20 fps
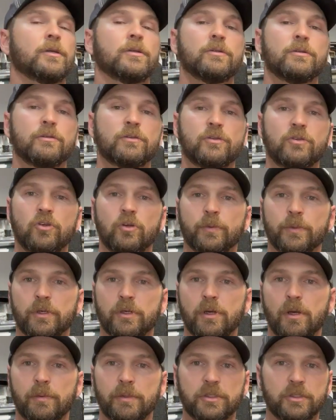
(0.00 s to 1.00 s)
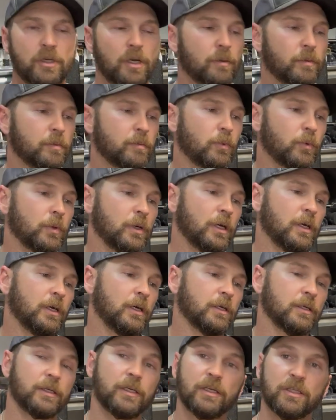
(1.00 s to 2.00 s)
super common job
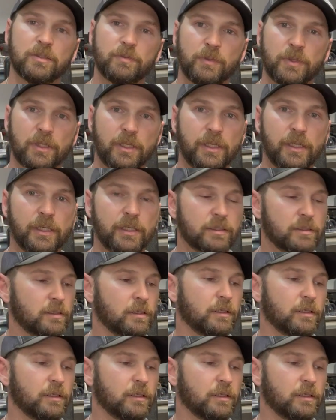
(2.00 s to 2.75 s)
a gunsmith gets,